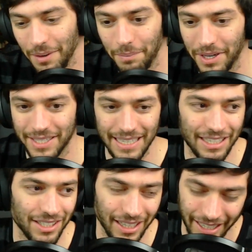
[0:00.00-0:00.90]
But
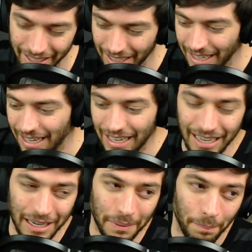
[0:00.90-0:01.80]
essentially,
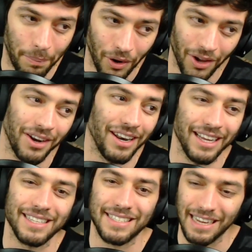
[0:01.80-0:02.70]
putting
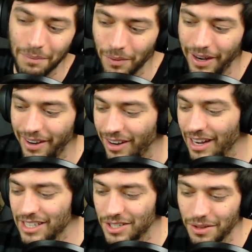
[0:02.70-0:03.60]
it somewhere
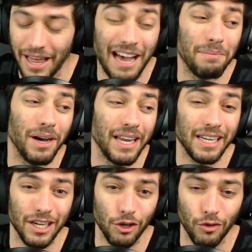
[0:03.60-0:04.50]
so that money
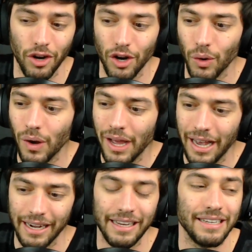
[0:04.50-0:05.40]
can grow
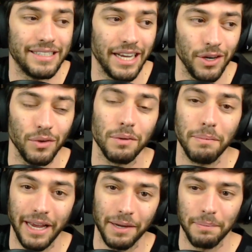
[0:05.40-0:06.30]
and continue to
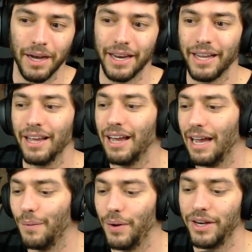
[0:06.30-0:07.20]
make money.
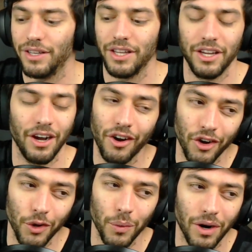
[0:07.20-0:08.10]
And when the younger
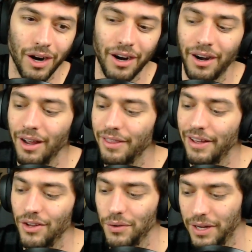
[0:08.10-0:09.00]
you are,
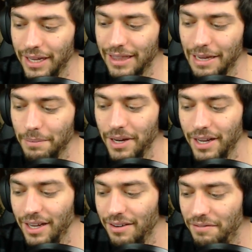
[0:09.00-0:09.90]
that you can get that
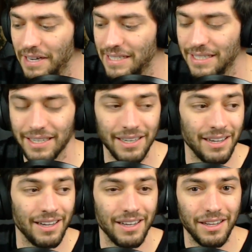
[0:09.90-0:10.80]
money invested,
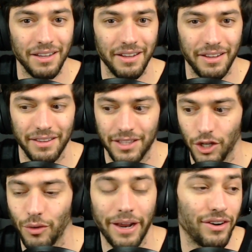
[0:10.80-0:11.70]
the
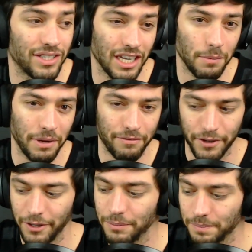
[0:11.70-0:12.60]
greater it's going to be for you.